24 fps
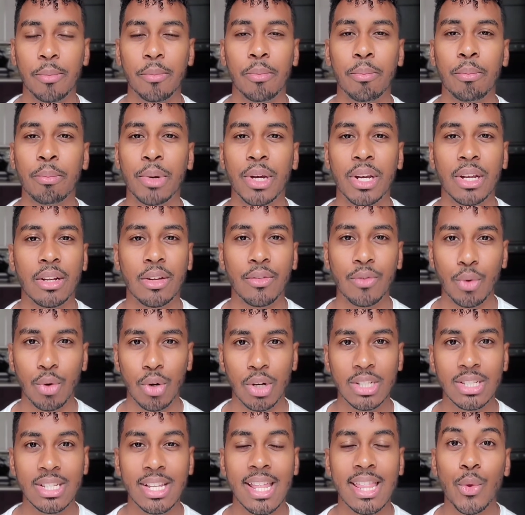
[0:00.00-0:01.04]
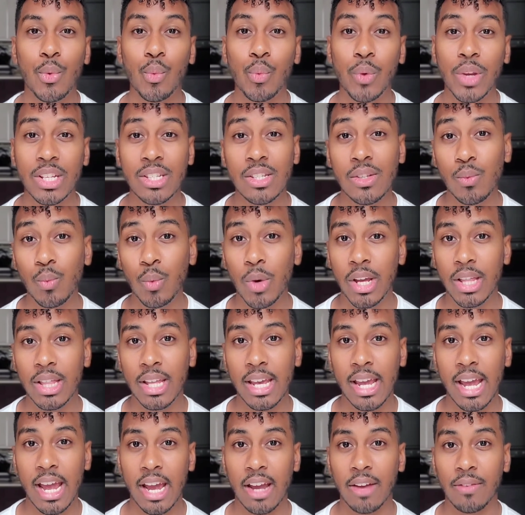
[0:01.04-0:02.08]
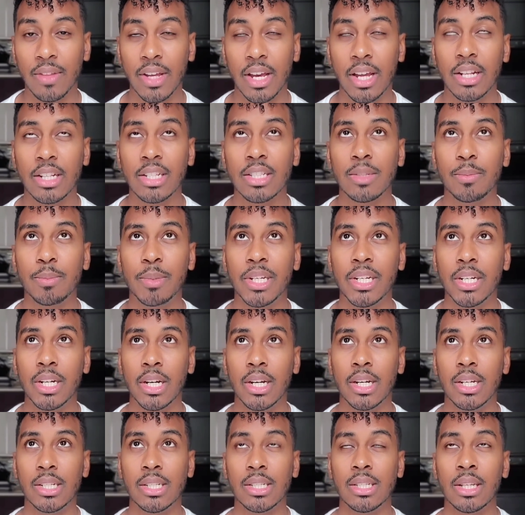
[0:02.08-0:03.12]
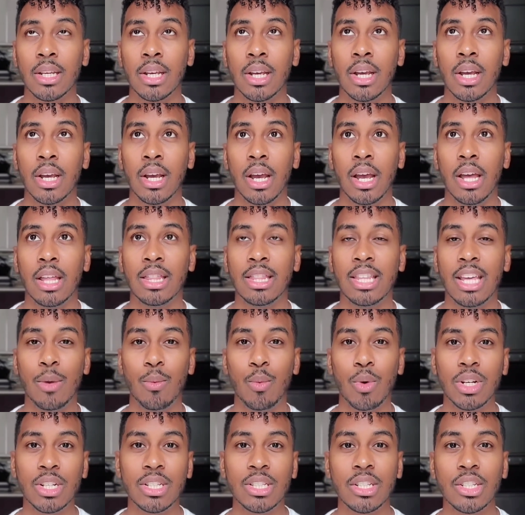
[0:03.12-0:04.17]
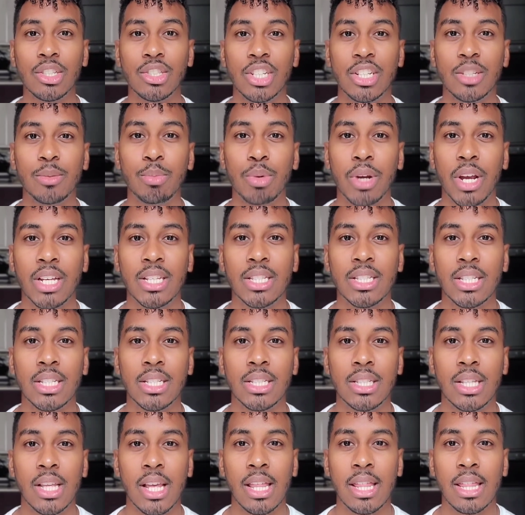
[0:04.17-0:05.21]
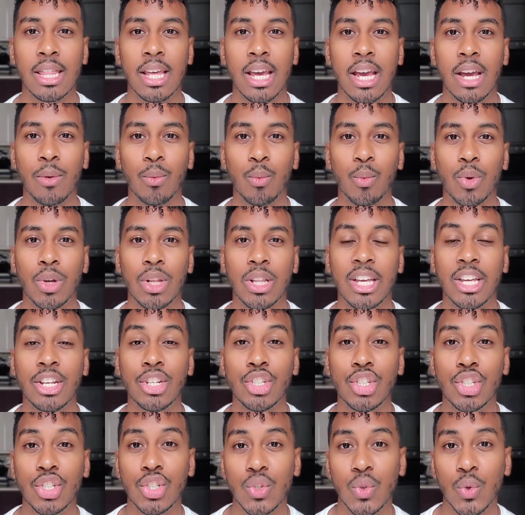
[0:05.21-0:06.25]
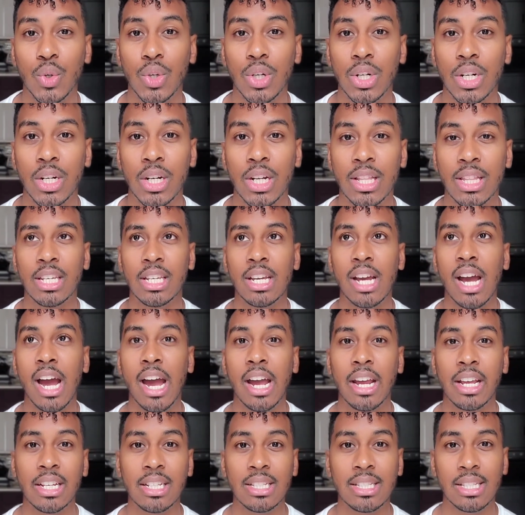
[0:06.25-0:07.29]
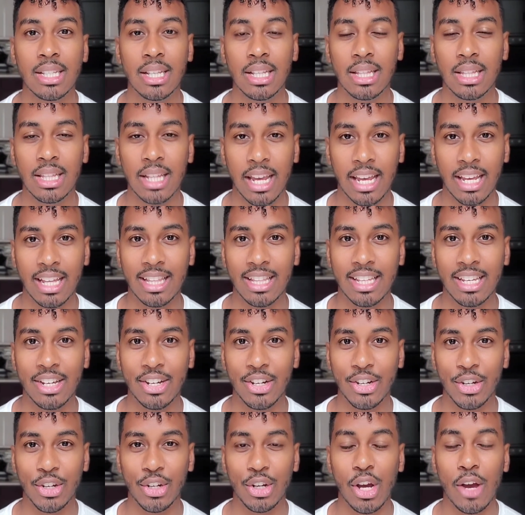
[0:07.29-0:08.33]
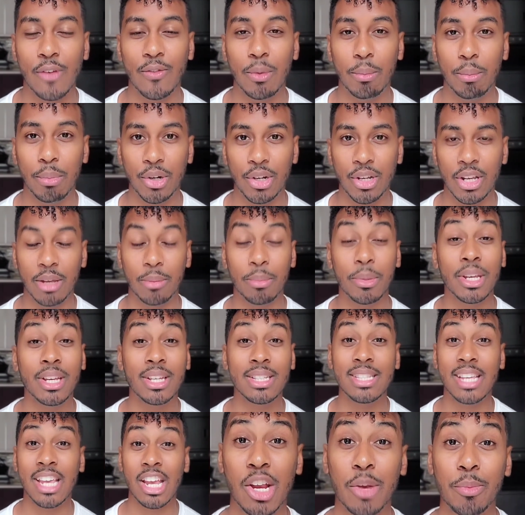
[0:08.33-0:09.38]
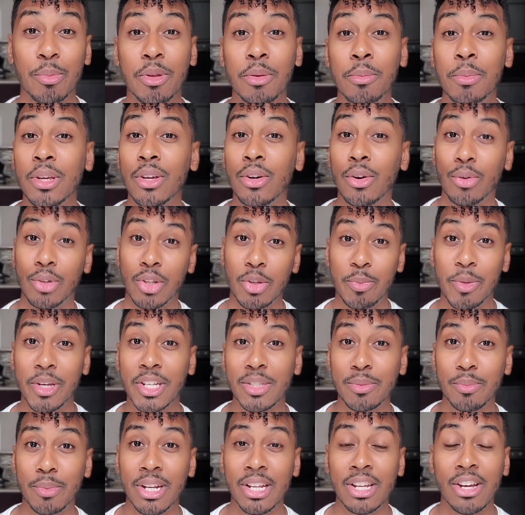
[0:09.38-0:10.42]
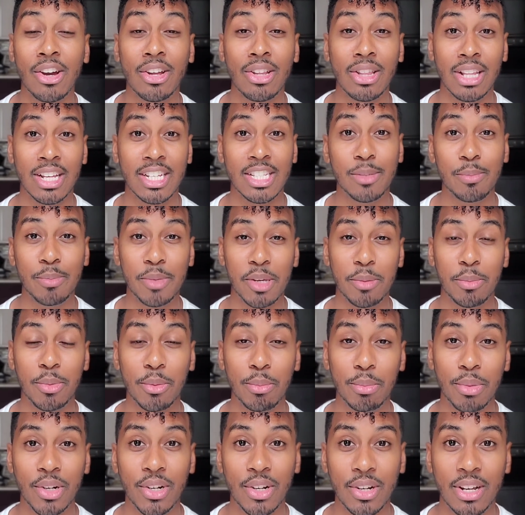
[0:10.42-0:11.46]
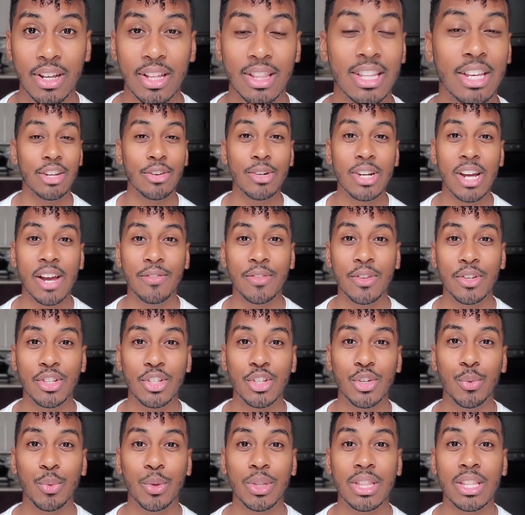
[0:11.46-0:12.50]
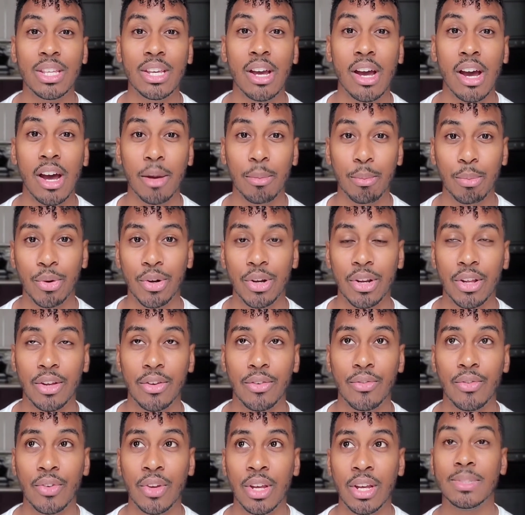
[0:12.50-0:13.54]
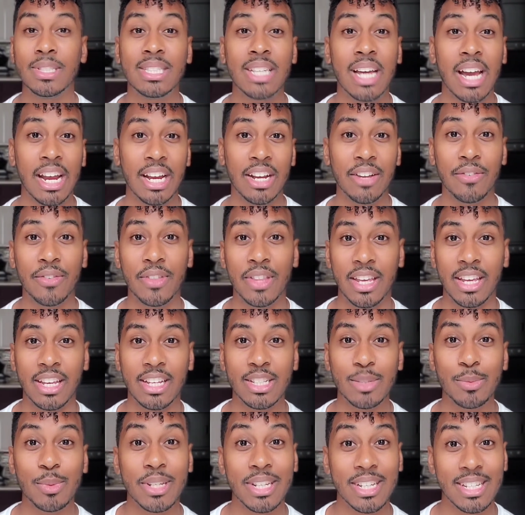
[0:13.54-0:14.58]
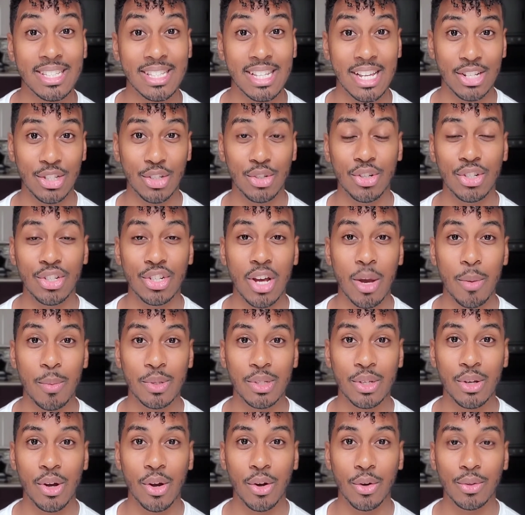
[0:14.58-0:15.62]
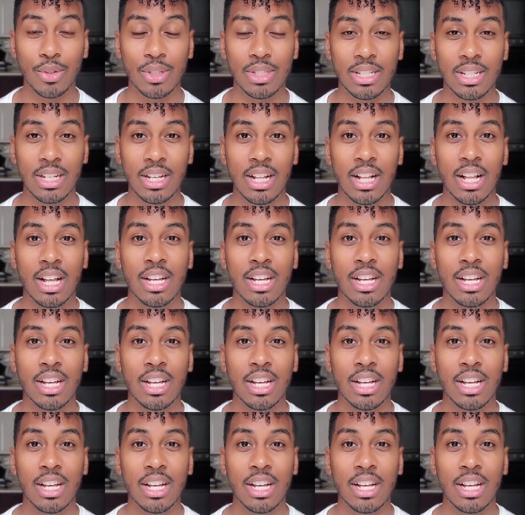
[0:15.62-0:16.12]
But of course, the reason why they have that, it's because they want to suggest prices that will ensure the highest likelihood of a booking, because Airbnb only makes money on less people book. They don't have to deal with the operative side of things because that's your job as a host.